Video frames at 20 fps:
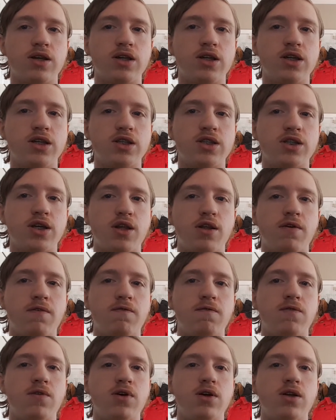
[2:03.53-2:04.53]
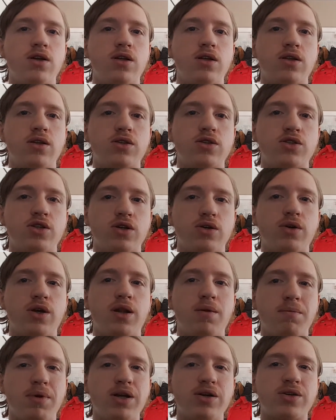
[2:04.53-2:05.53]
Instead of, so in
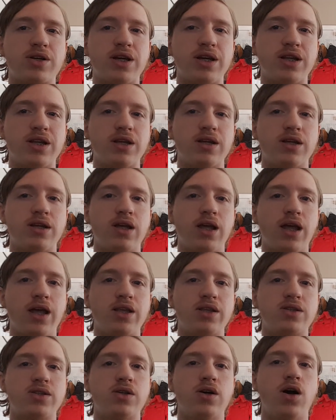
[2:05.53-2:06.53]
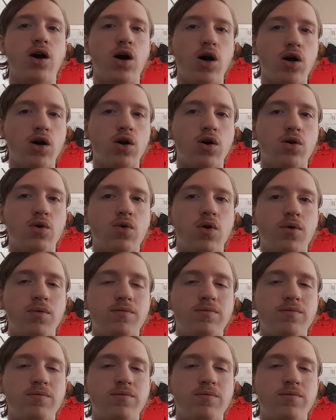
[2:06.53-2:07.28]
American, it's O,